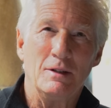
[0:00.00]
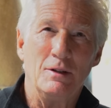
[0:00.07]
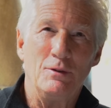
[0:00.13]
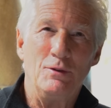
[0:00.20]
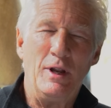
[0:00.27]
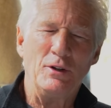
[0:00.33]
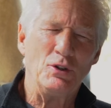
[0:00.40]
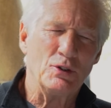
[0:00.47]

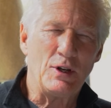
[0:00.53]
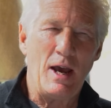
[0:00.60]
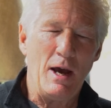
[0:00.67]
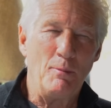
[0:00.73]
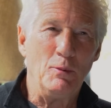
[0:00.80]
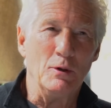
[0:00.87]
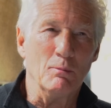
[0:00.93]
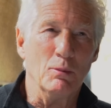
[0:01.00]
not just
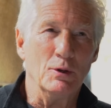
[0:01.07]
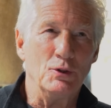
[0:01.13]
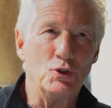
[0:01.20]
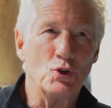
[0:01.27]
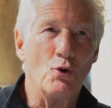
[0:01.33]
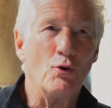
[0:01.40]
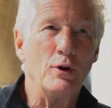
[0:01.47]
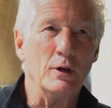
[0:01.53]
happy, but
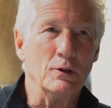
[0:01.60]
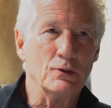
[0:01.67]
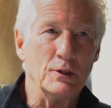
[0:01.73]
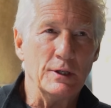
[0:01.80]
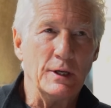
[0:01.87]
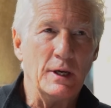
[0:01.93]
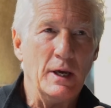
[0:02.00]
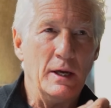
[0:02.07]
joyous
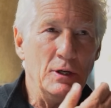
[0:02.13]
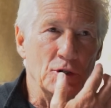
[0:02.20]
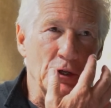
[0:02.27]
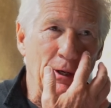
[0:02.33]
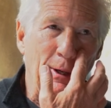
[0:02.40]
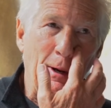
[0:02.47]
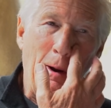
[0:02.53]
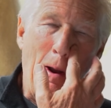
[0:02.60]
and
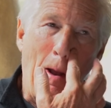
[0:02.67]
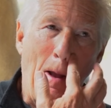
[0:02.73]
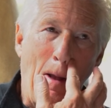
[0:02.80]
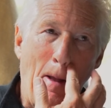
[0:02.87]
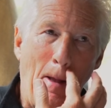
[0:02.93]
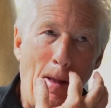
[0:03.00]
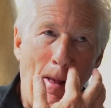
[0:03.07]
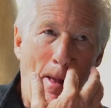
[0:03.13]
engaging
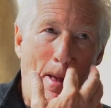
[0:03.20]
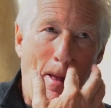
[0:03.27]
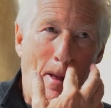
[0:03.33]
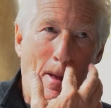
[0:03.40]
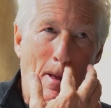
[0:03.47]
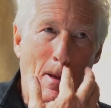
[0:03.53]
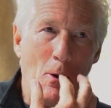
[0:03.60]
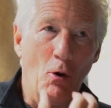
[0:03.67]

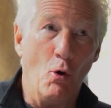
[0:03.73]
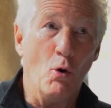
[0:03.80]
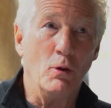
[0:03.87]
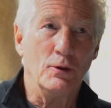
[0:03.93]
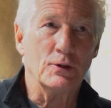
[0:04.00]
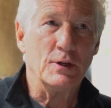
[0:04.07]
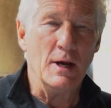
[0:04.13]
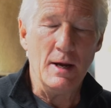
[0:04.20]
all
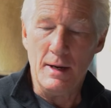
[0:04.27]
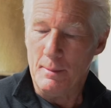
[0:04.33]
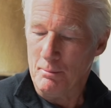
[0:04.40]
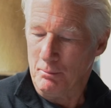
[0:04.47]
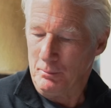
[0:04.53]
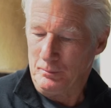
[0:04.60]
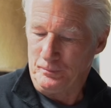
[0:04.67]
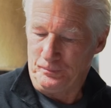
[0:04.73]
the time?
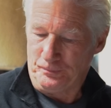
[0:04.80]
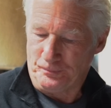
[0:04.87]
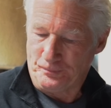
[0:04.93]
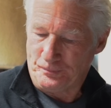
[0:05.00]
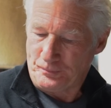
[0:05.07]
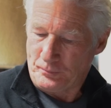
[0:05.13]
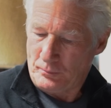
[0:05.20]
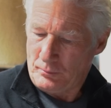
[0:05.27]

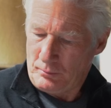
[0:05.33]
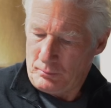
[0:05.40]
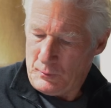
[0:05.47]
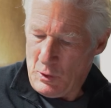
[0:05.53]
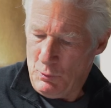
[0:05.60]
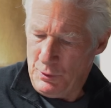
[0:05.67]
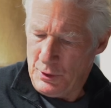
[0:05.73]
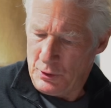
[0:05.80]

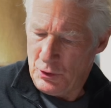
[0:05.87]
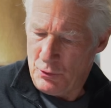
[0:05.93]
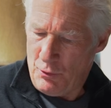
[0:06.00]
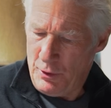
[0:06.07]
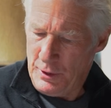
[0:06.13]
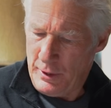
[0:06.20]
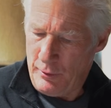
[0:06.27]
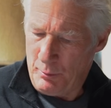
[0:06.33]
What an
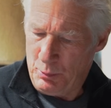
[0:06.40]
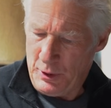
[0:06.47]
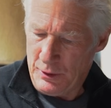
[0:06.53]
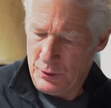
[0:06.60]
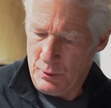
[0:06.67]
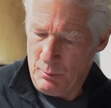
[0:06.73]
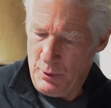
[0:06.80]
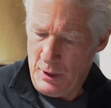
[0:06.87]
extraordinary
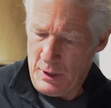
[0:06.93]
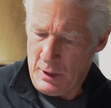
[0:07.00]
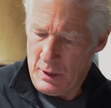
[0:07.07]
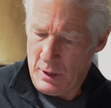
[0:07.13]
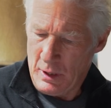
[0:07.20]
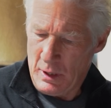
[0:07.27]
place to be.